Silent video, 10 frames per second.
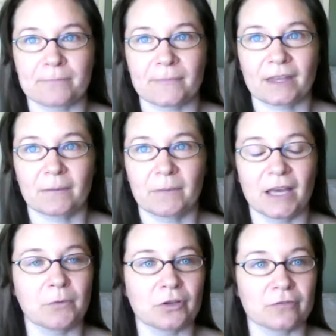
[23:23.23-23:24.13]
become
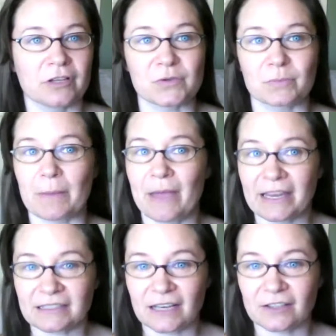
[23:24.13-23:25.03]
good friends with my bank
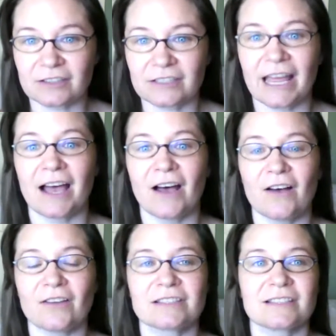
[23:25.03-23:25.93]
teller
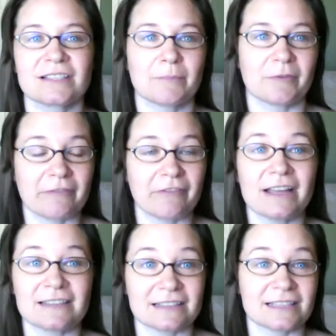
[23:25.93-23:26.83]
now, some of my
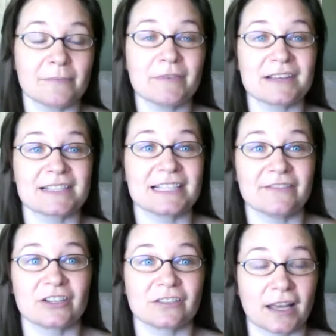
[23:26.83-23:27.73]
friends, and some of us even
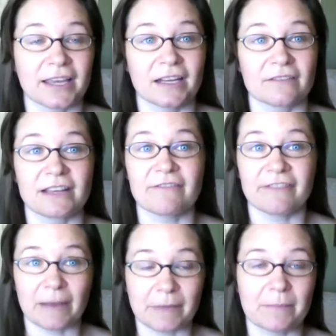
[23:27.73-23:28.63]
are lucky enough to have
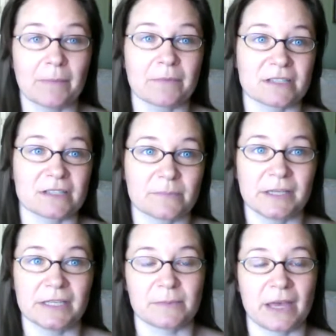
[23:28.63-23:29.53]
family members that speak
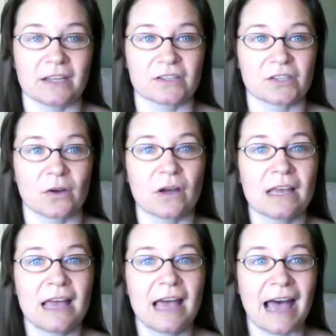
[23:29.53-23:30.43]
Spanish. So
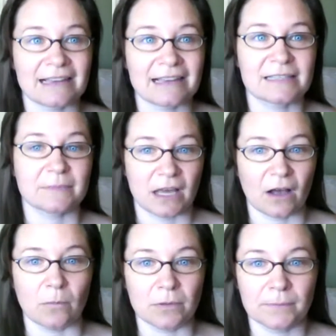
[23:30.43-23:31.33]
ask them to
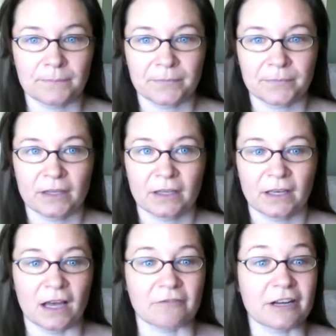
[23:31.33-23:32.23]
help.
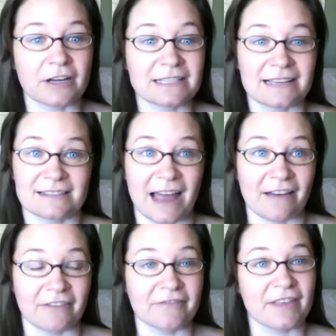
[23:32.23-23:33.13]
Front desk
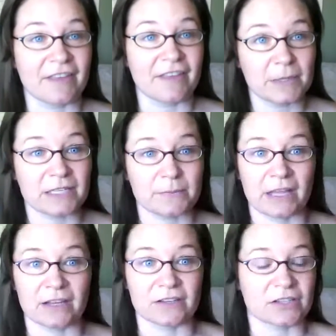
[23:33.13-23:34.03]
staff, if they speak
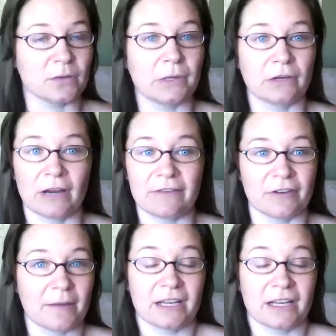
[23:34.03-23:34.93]
Spanish, it'd be great.
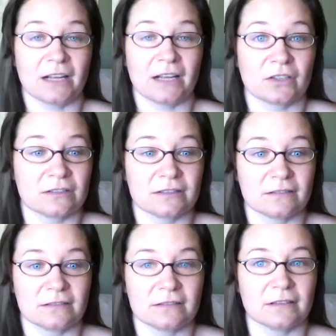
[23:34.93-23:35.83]
I learned
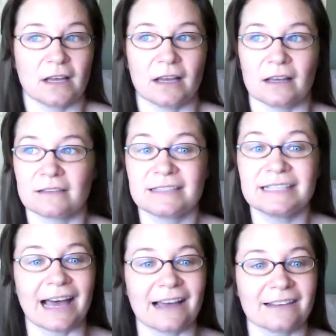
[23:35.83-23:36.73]

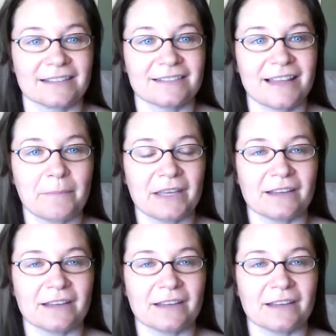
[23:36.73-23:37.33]
cita. Doesn't that mean